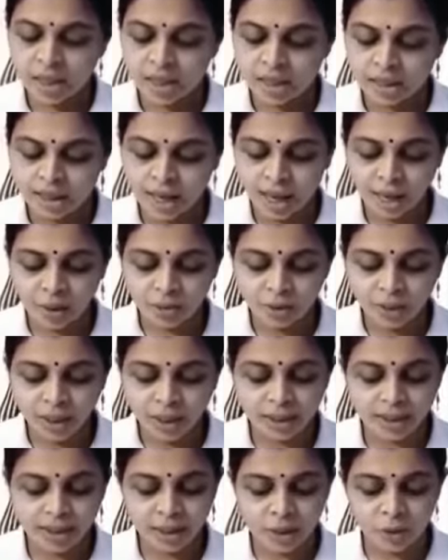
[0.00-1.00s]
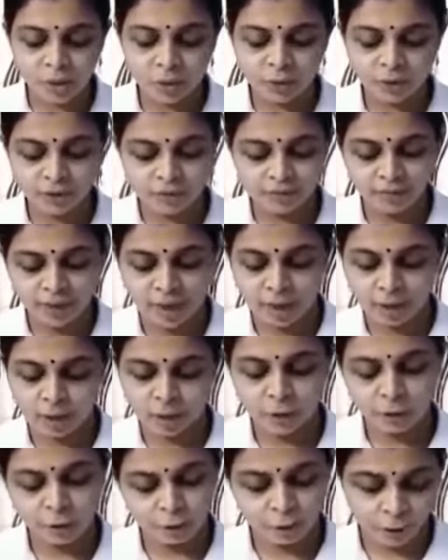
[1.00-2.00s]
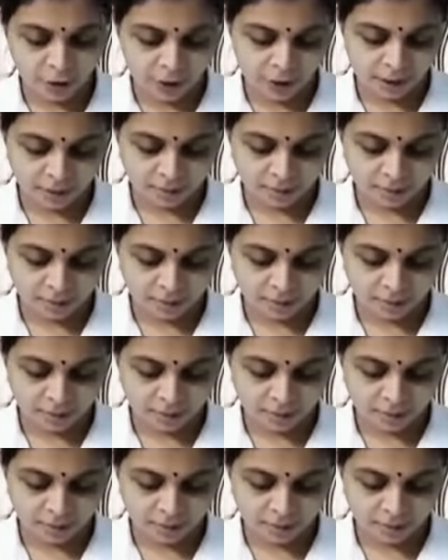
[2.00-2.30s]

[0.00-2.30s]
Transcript: Calculate the calorific value of fuel.